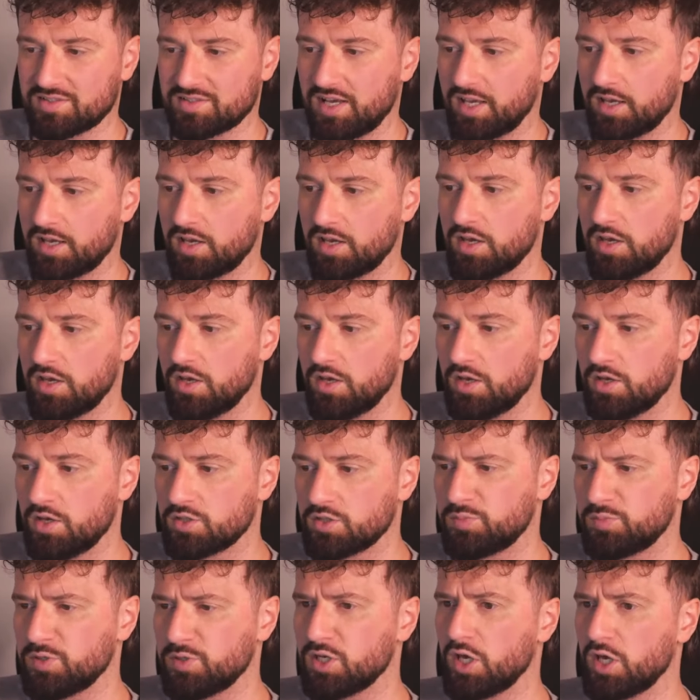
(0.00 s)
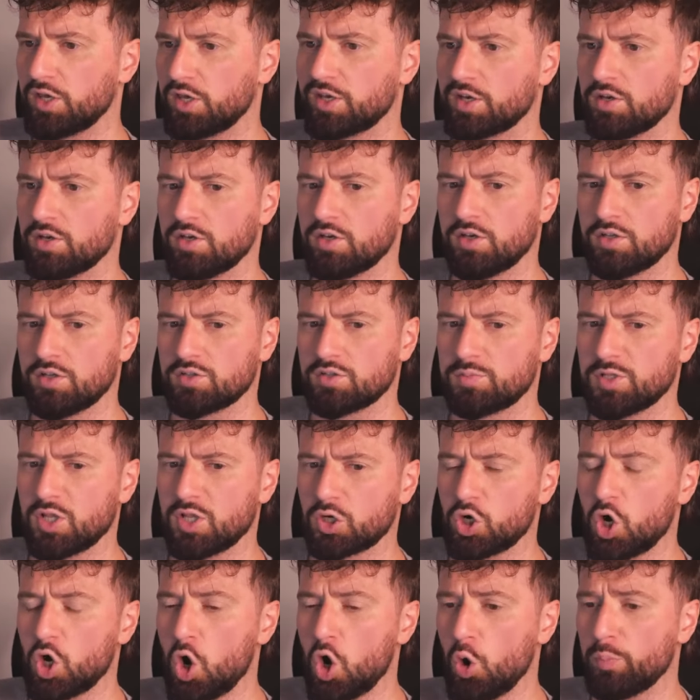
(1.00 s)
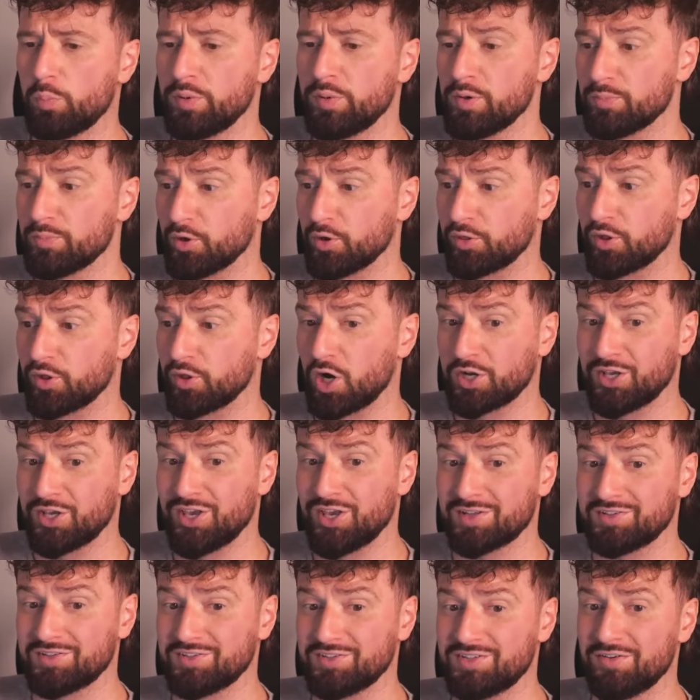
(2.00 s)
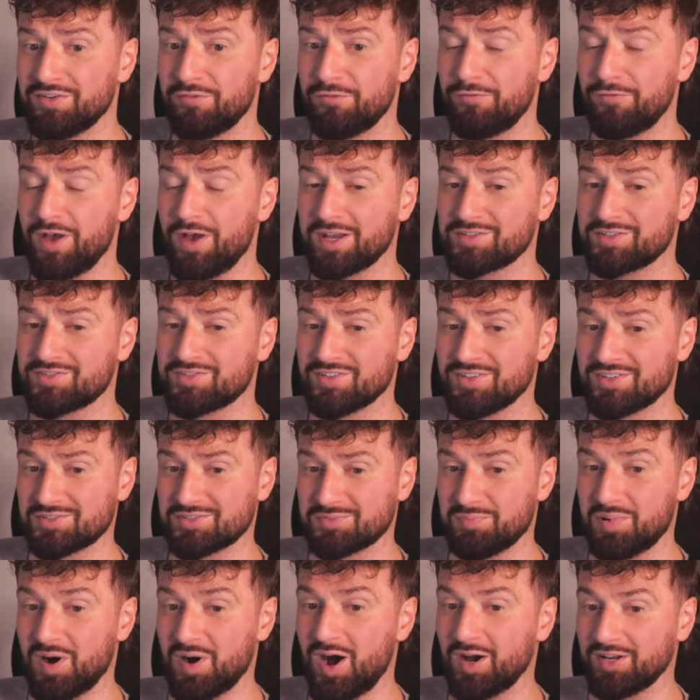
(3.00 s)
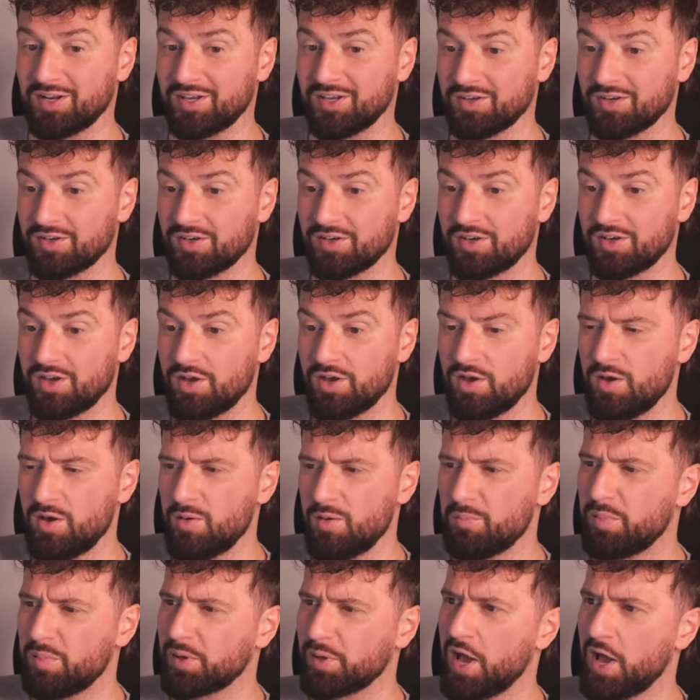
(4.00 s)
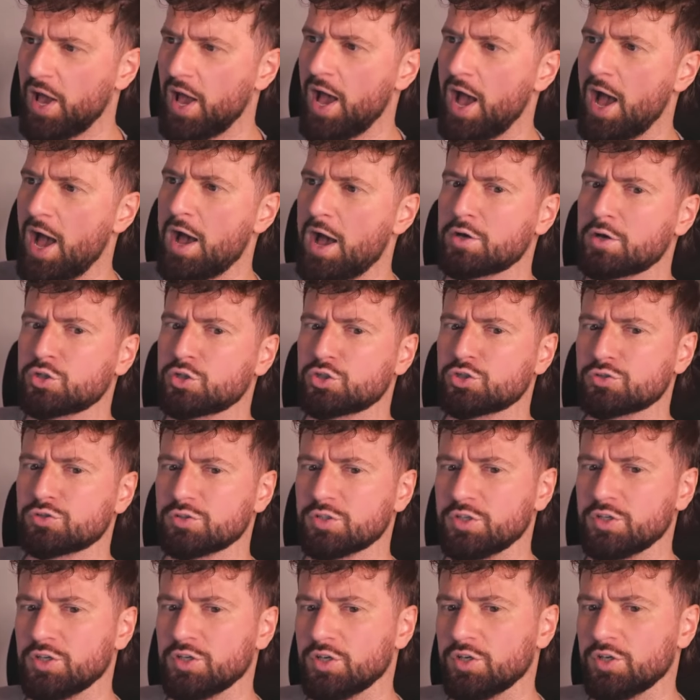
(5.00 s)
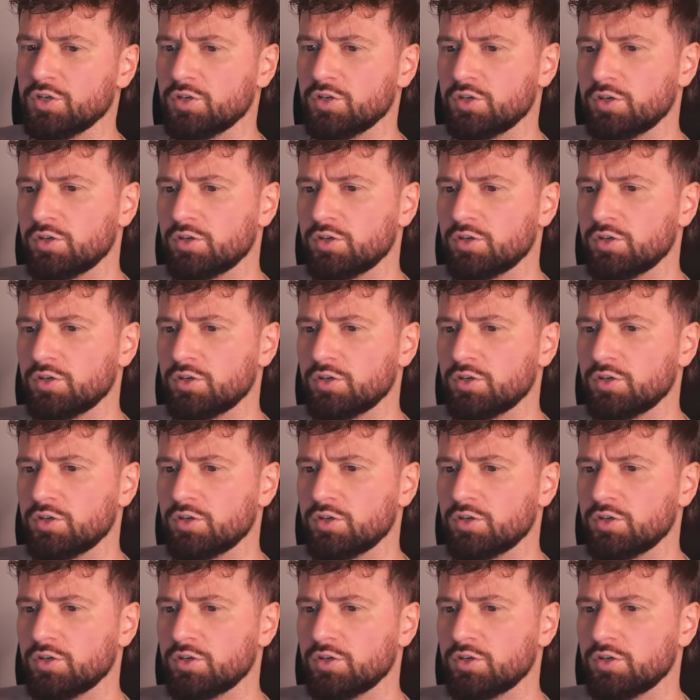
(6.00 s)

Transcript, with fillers: Like, to be like, oh, people thought he had defects in his body, but actually